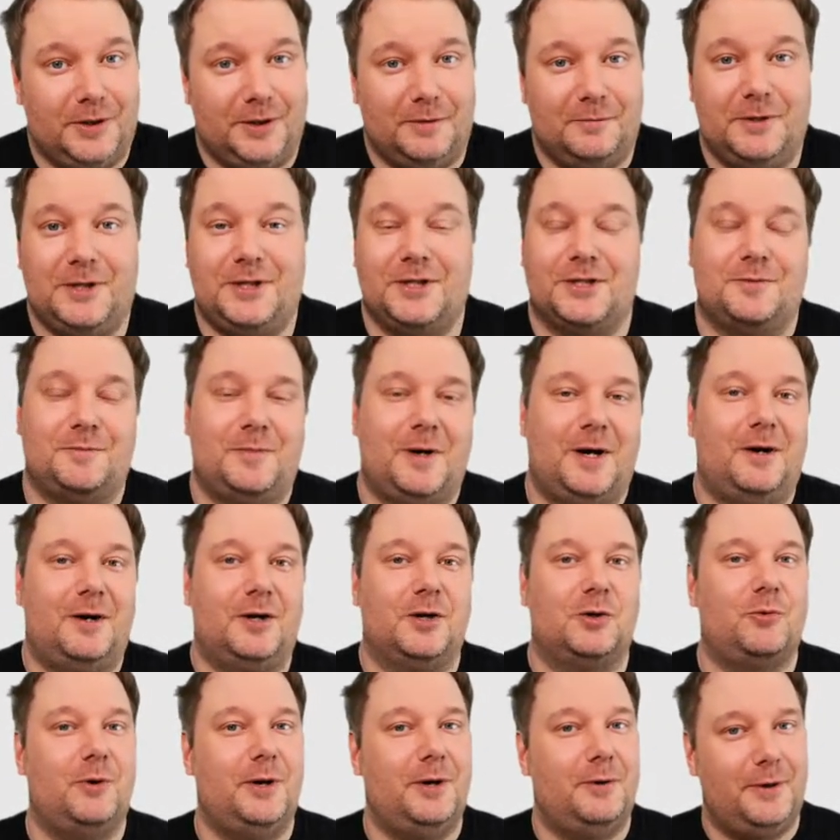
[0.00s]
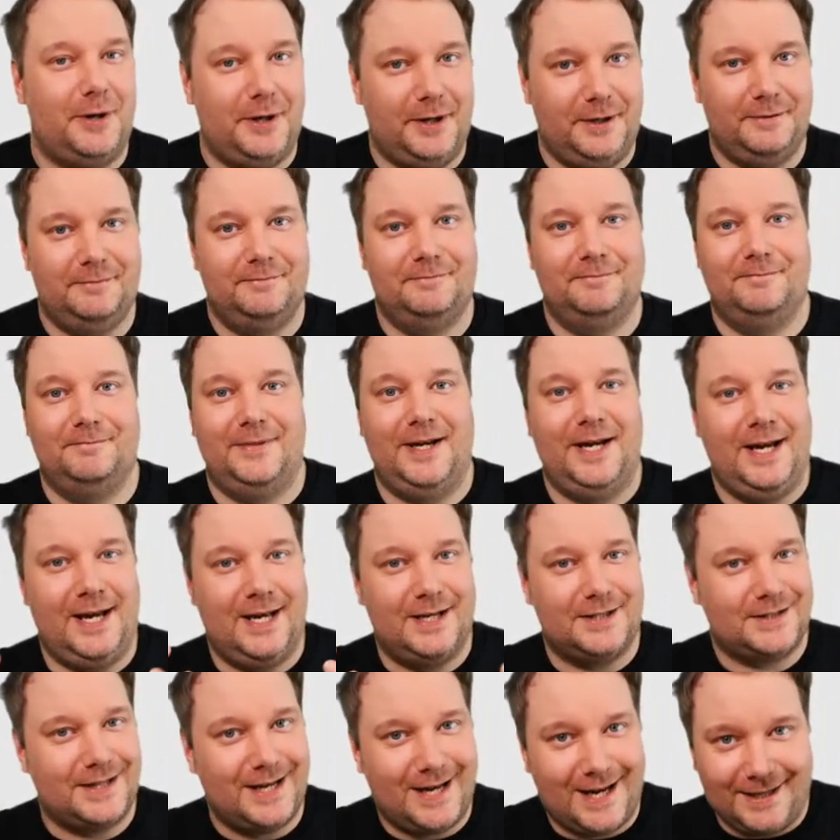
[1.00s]
because Power Query
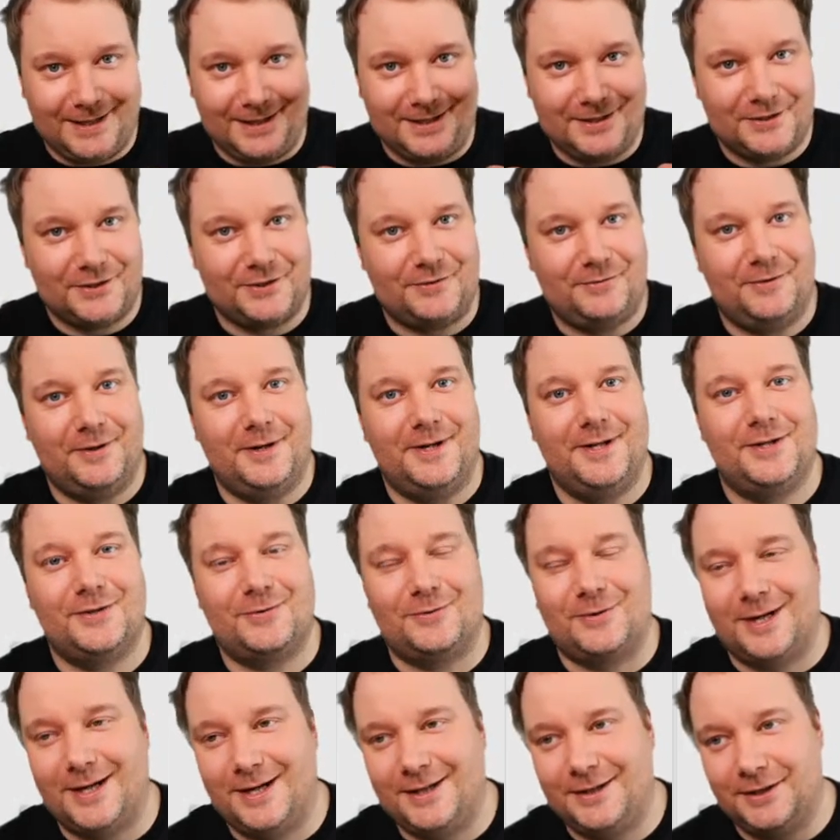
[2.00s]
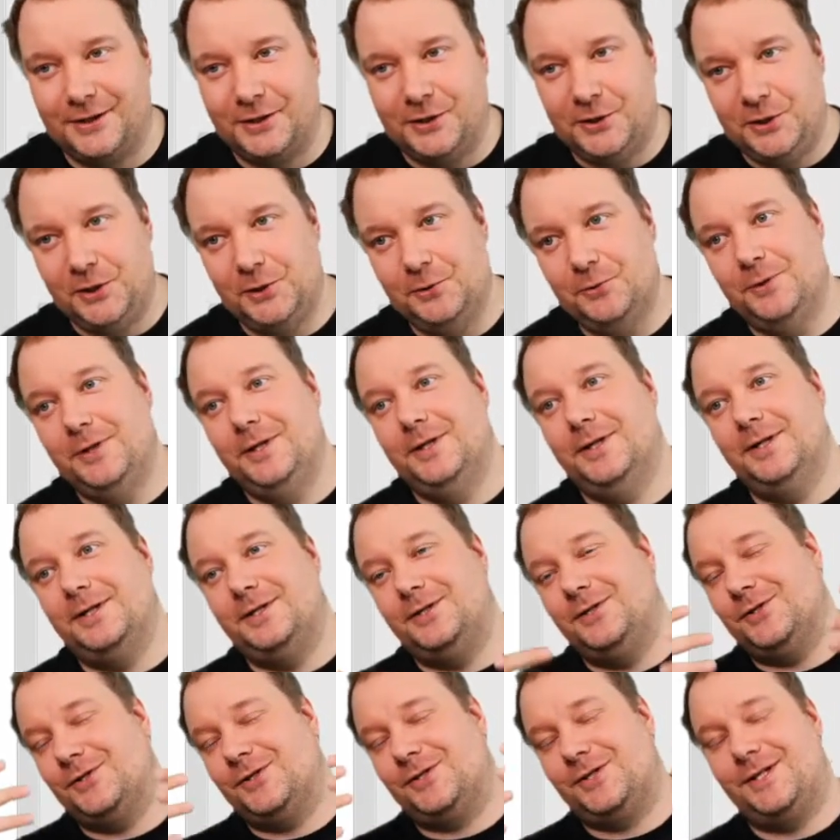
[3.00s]
has that interface, right? The GUI that
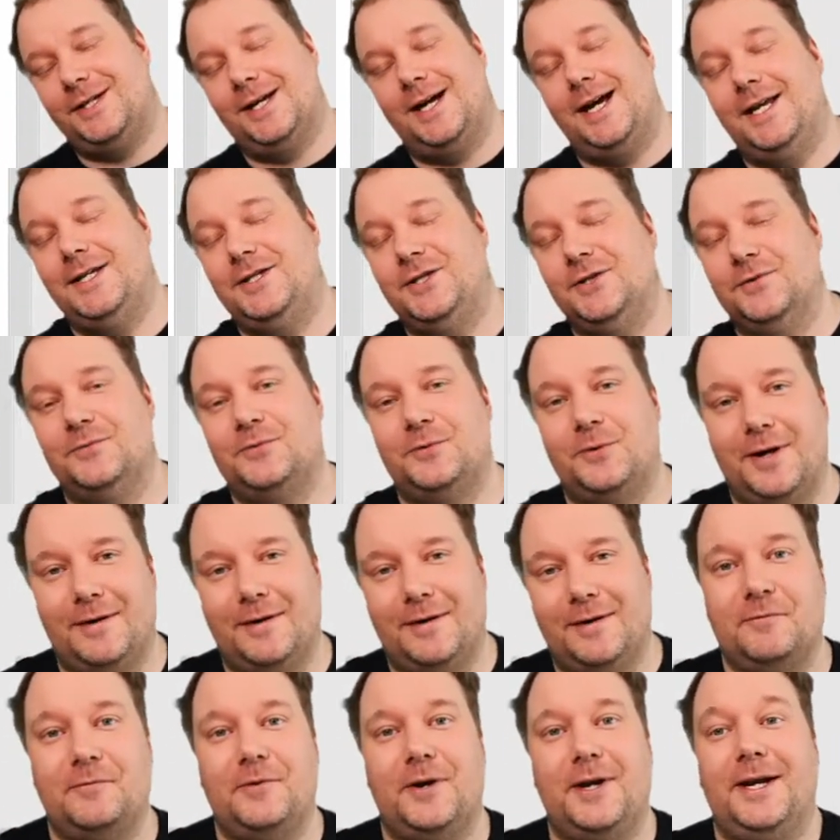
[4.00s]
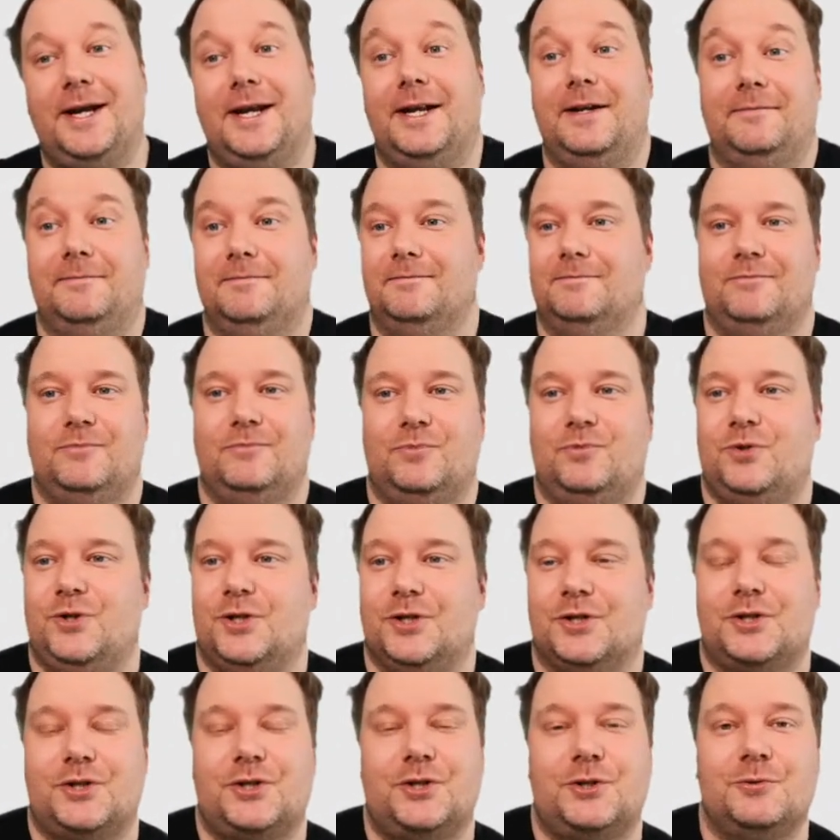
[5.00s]
just guides you through everything and
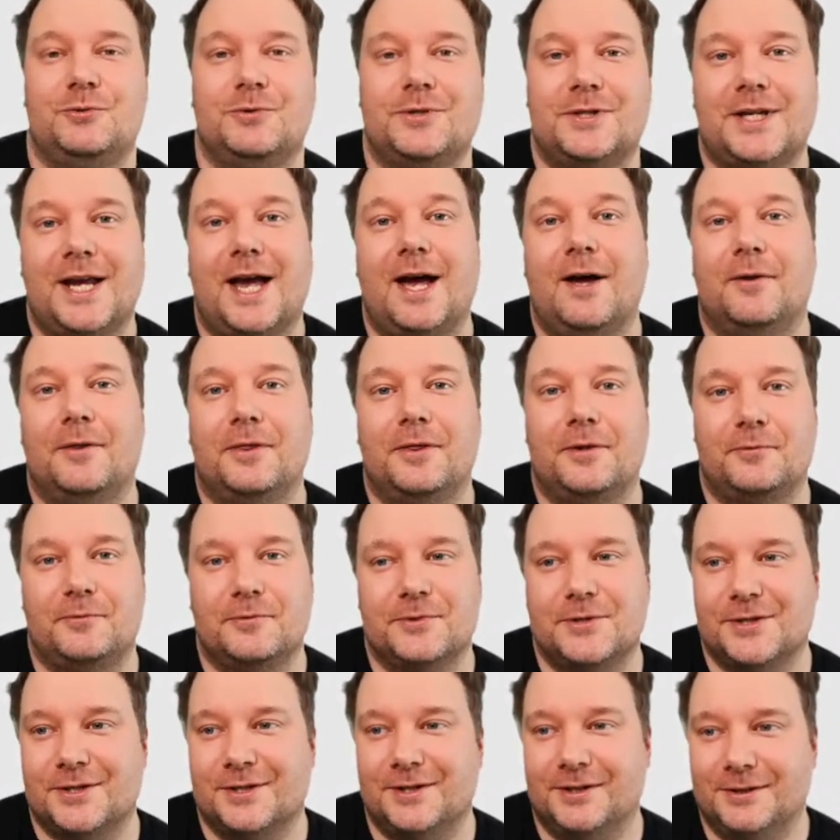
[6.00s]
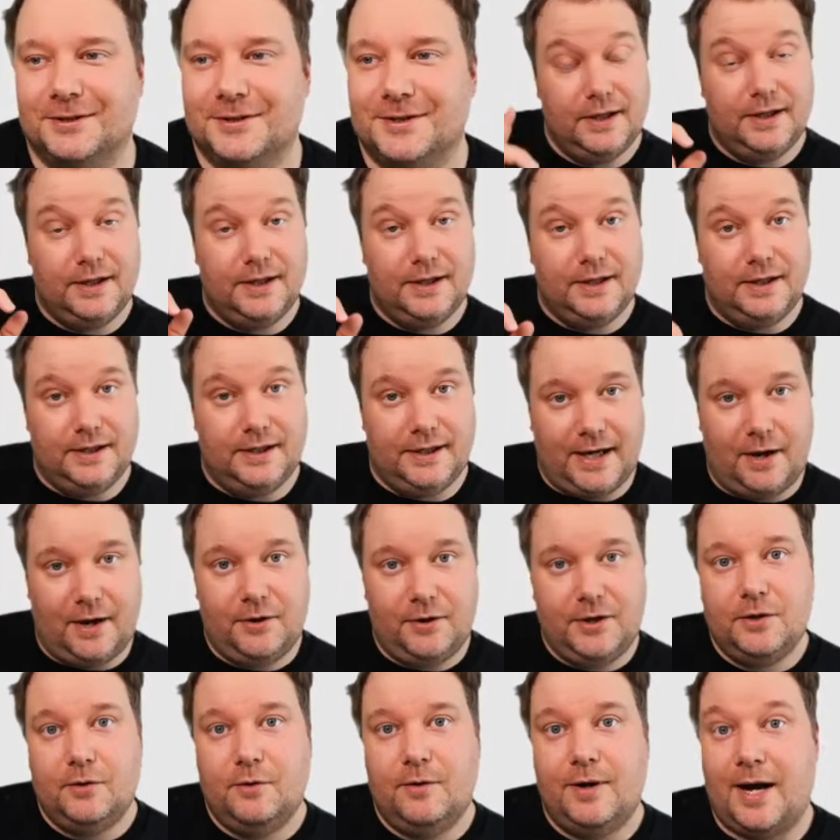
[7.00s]
just shoots out the result. Now
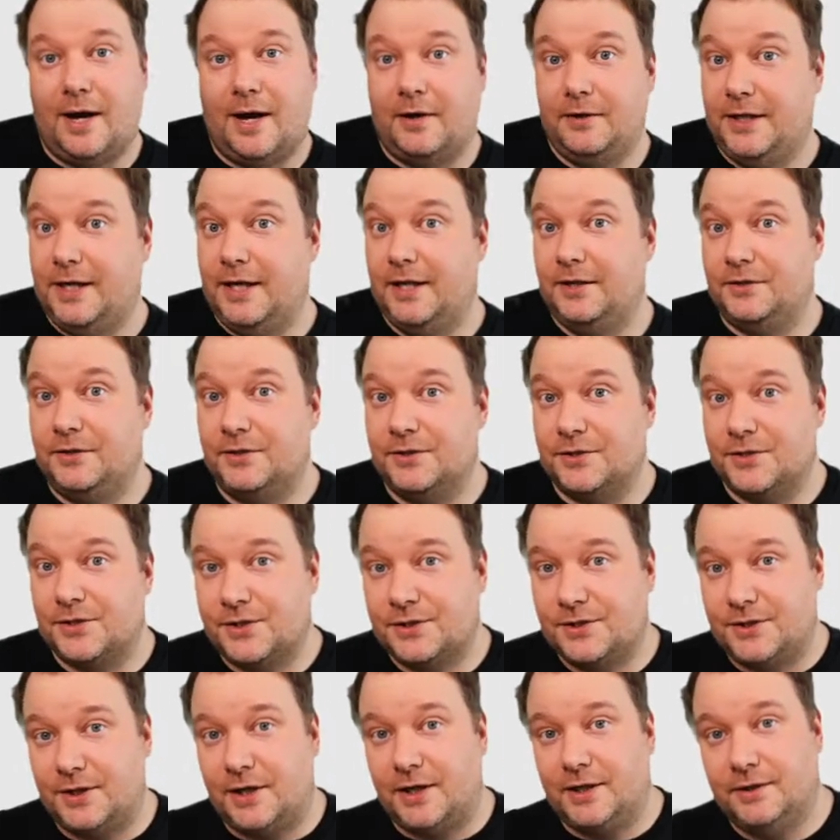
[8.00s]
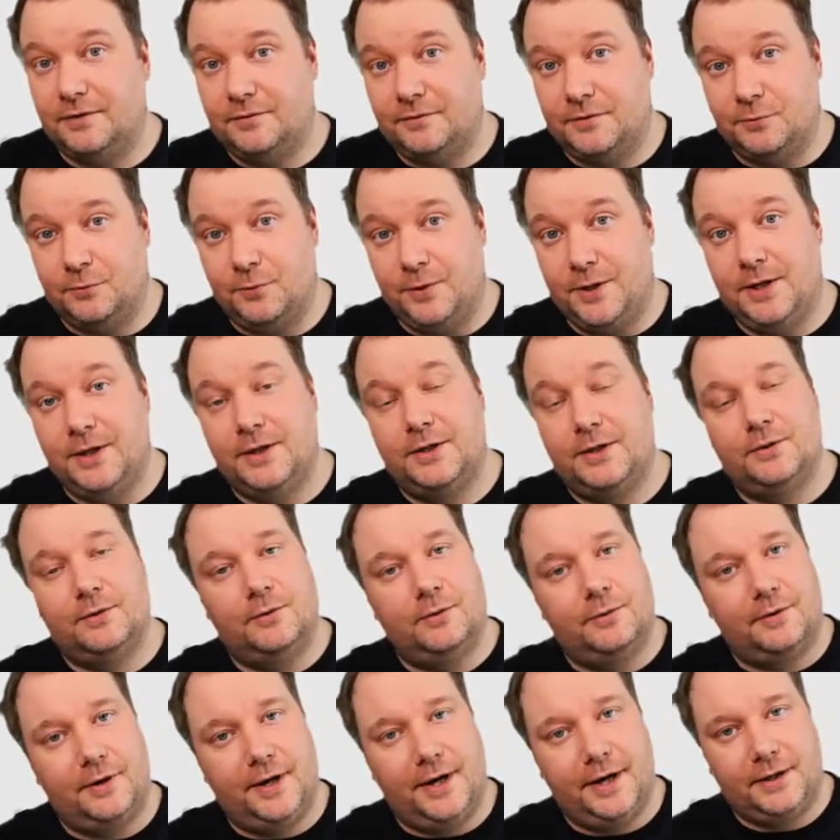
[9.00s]
you know how to get the start of the week
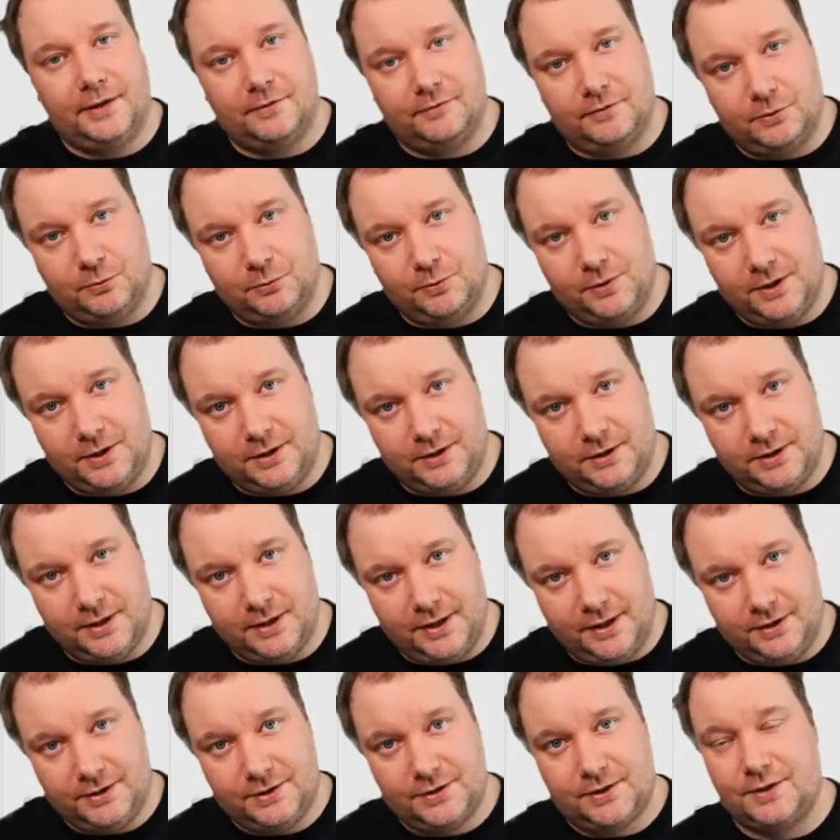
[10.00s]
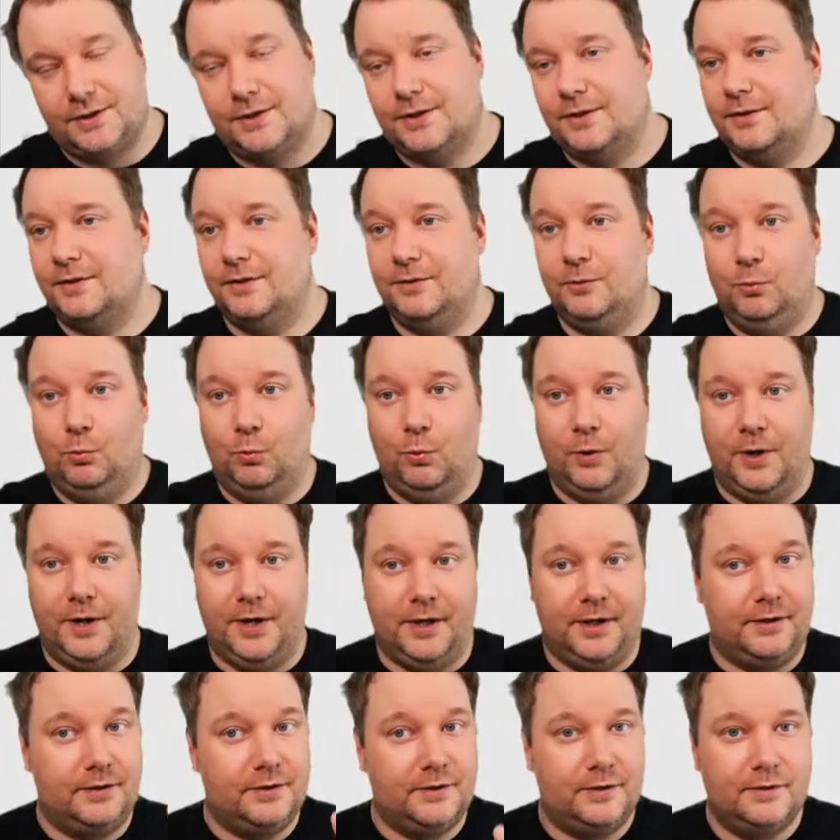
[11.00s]
or end of the week dates
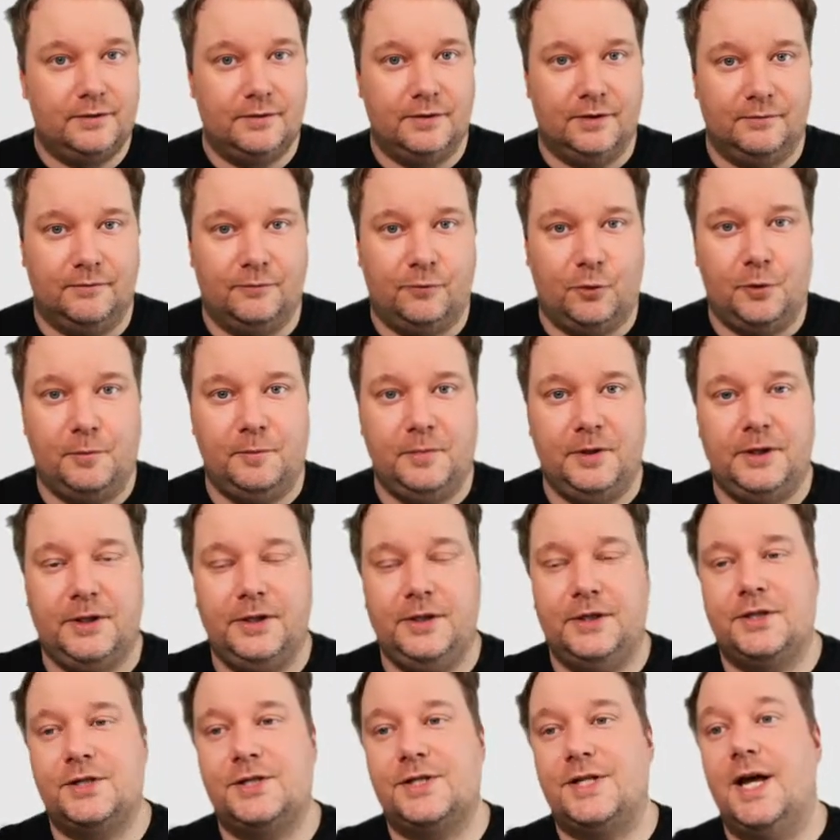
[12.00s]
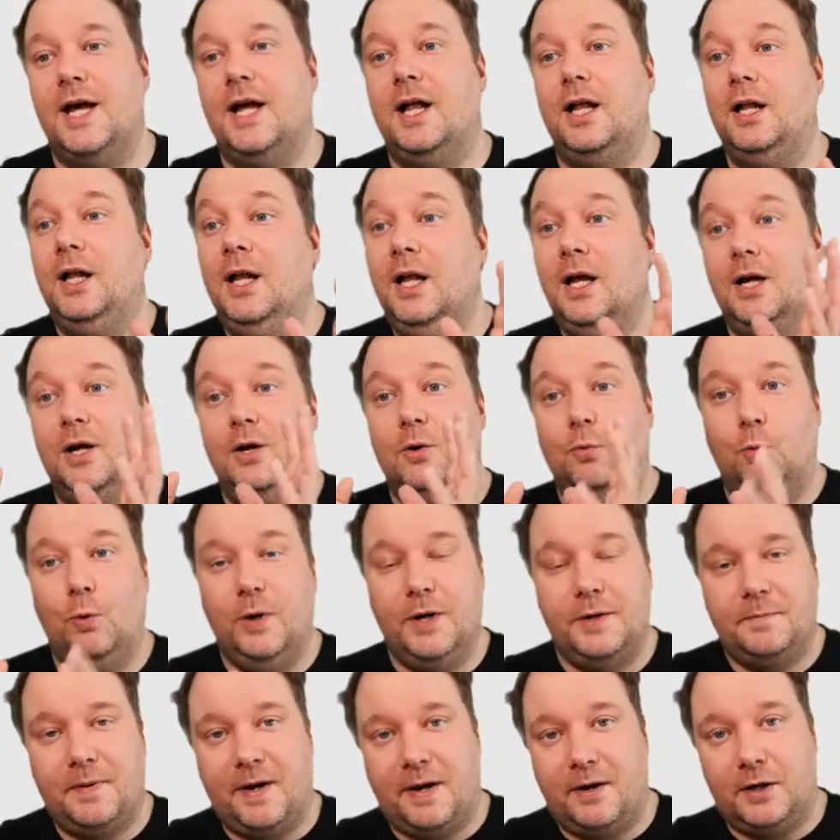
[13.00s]
with a formula in Excel
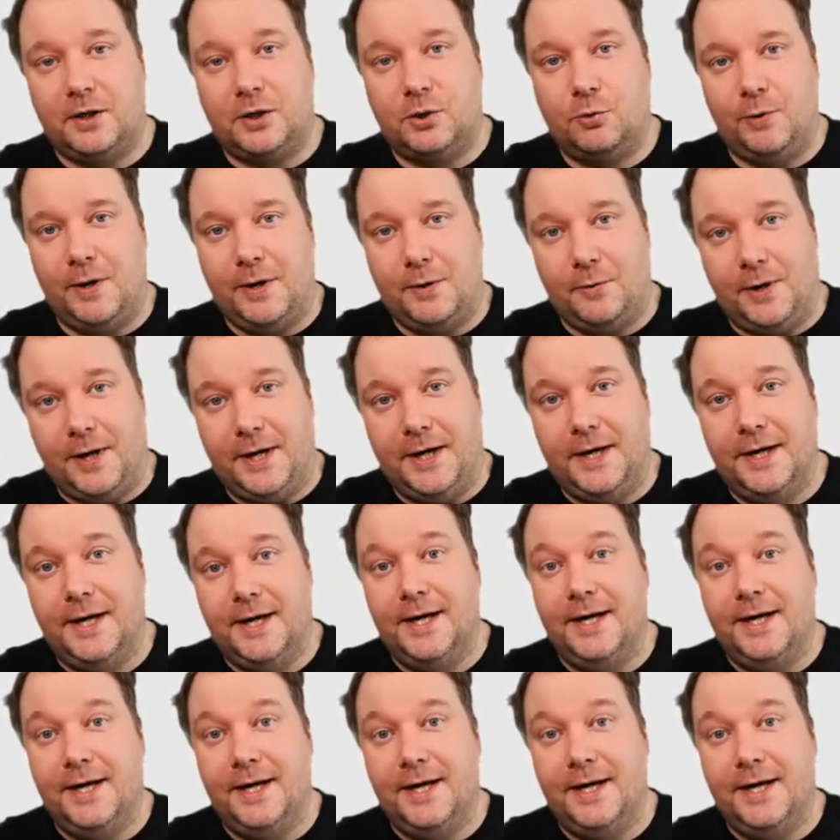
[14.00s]
with Power Query.